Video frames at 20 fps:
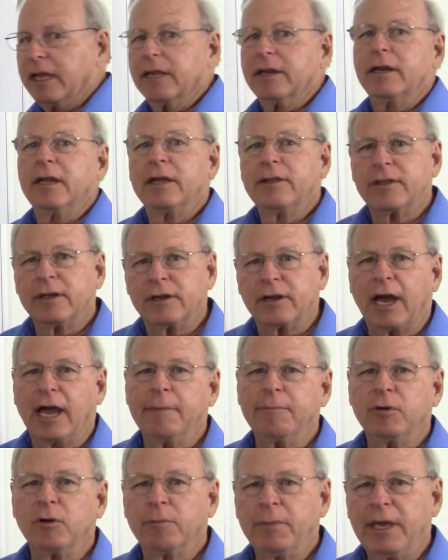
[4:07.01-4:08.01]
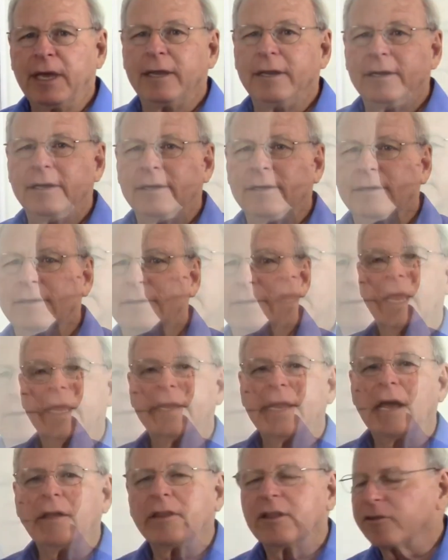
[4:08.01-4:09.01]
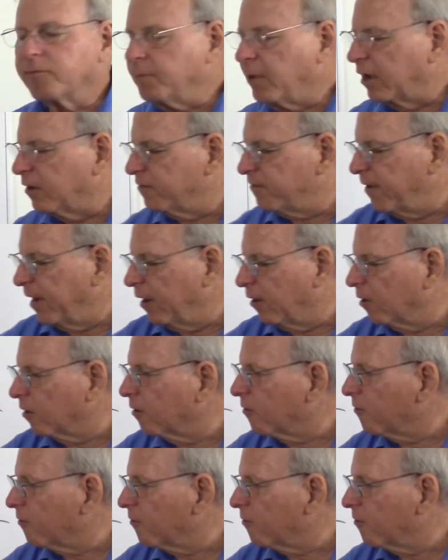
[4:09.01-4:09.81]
in the time domain. Now let's modify our